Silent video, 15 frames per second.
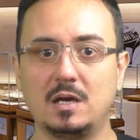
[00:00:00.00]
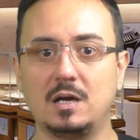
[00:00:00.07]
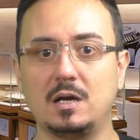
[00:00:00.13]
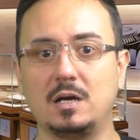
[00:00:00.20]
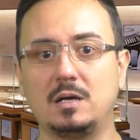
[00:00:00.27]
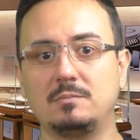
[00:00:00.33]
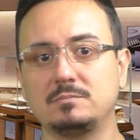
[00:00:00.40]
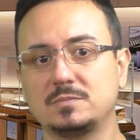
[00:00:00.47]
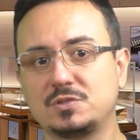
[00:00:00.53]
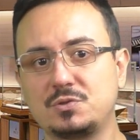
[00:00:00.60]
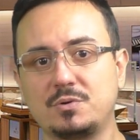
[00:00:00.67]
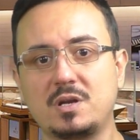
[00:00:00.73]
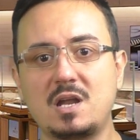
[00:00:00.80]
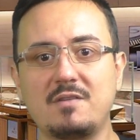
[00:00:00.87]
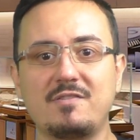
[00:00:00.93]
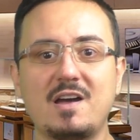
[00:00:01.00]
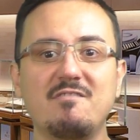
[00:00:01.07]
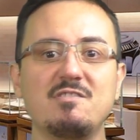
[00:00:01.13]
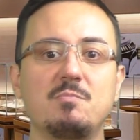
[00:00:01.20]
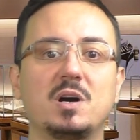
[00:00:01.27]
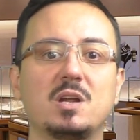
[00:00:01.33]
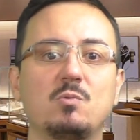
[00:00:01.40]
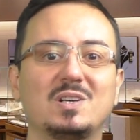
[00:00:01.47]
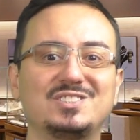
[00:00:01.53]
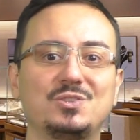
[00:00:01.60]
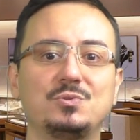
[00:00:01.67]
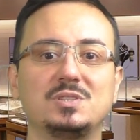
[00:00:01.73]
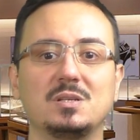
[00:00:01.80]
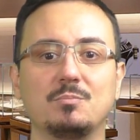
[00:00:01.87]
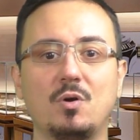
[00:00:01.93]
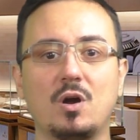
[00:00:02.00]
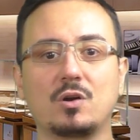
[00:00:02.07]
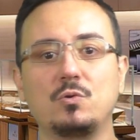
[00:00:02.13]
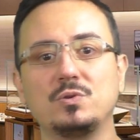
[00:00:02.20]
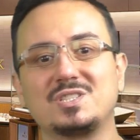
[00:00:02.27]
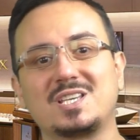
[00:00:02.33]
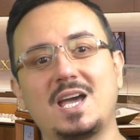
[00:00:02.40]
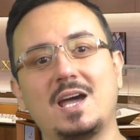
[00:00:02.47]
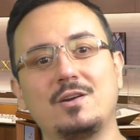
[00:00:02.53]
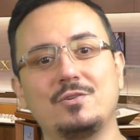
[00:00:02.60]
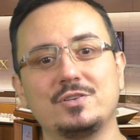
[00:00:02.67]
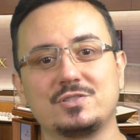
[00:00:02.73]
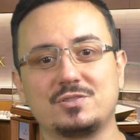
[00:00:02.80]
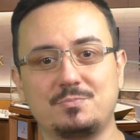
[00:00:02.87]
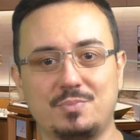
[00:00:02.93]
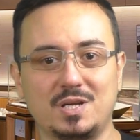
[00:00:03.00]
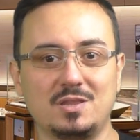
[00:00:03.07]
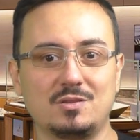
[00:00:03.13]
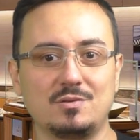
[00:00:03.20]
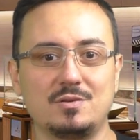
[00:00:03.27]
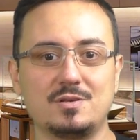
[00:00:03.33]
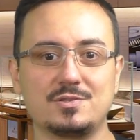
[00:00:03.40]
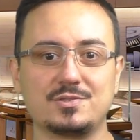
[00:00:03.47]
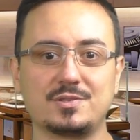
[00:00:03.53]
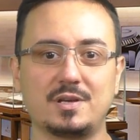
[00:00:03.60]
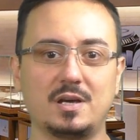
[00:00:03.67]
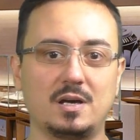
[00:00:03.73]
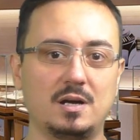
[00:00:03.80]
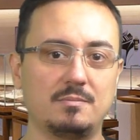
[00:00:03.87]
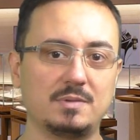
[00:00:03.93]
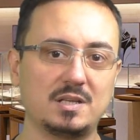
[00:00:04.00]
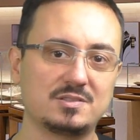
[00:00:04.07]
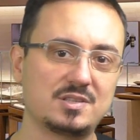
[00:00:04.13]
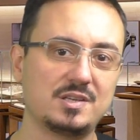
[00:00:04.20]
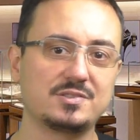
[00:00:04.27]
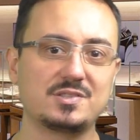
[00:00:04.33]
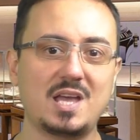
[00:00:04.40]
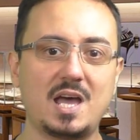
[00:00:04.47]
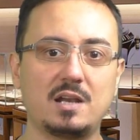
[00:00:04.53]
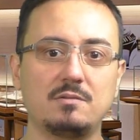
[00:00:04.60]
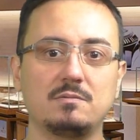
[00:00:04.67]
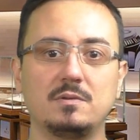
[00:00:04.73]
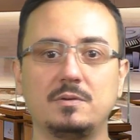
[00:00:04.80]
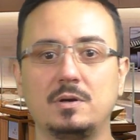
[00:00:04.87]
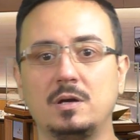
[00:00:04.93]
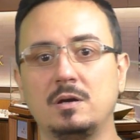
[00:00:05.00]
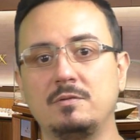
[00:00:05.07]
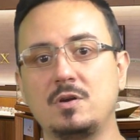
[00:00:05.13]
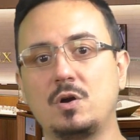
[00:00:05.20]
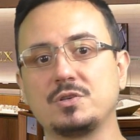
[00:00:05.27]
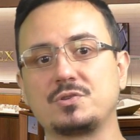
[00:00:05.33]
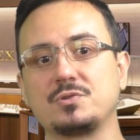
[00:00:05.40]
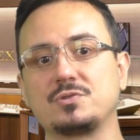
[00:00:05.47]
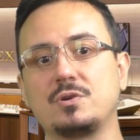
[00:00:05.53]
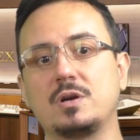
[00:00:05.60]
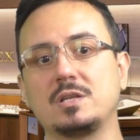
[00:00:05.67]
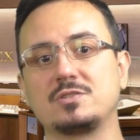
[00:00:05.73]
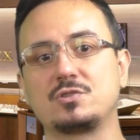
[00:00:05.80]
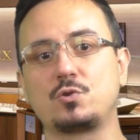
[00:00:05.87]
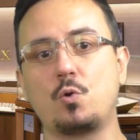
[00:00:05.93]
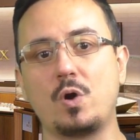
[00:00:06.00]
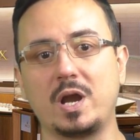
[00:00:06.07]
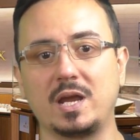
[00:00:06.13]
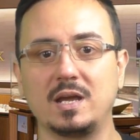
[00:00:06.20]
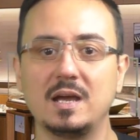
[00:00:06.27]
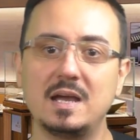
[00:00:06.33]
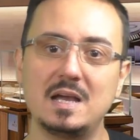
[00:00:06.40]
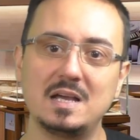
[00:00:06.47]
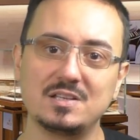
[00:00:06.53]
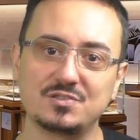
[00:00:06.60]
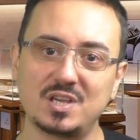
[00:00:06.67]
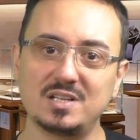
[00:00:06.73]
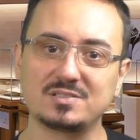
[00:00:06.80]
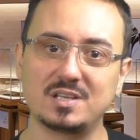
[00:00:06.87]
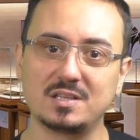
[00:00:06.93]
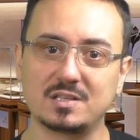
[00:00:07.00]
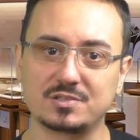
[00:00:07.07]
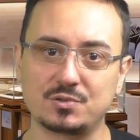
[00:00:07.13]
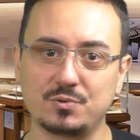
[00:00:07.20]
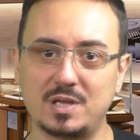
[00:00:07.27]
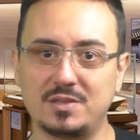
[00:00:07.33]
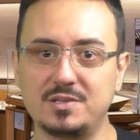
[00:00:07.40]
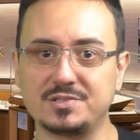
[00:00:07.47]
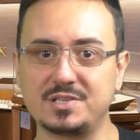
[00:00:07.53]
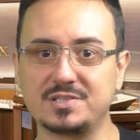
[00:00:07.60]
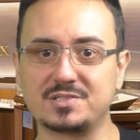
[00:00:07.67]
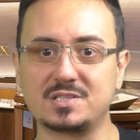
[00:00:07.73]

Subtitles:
Soon enough, everybody was using barcode scanners, printers, and since then we also started storing sales data so that the